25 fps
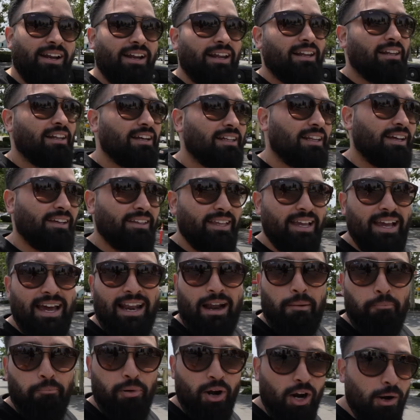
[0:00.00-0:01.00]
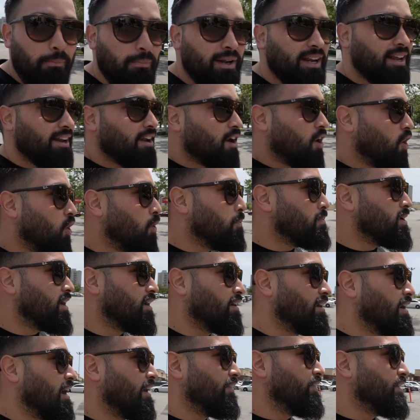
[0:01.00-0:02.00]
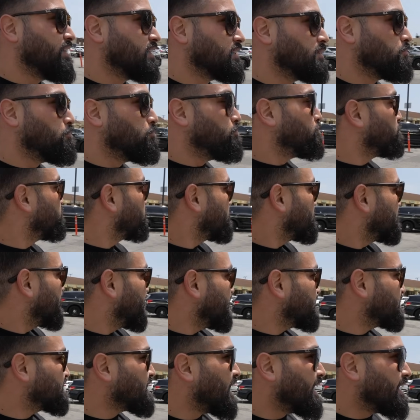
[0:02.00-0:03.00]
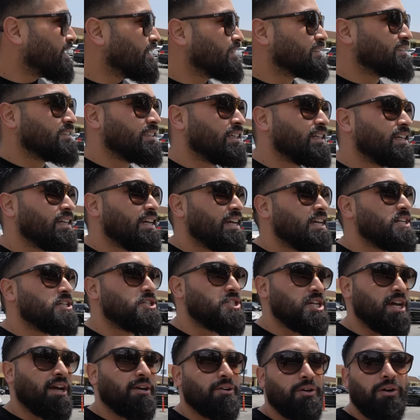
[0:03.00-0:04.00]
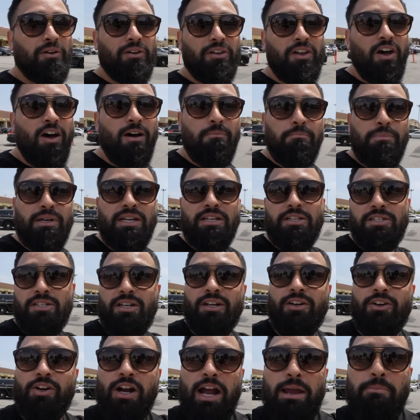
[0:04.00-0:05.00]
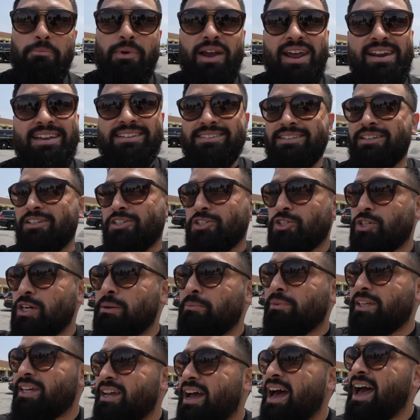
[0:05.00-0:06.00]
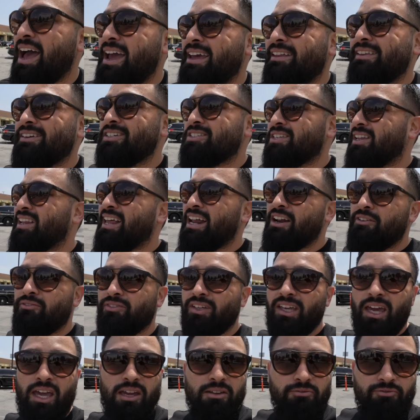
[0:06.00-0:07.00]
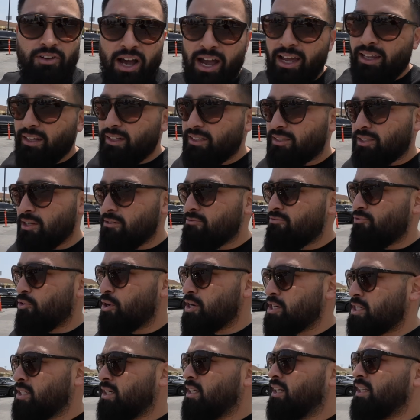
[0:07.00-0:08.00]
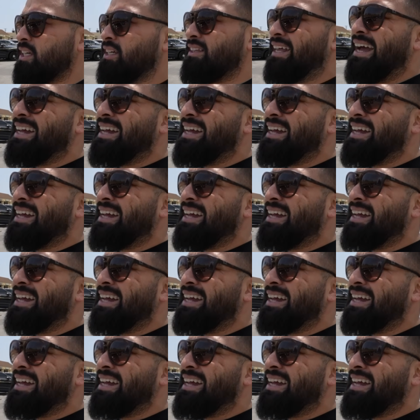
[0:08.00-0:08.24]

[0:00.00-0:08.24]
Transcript: They look like they got a permanent home here. Now this side of the city in general, Long Beach, the crime rate is extremely high. There's a lot of gang violence, unfortunately.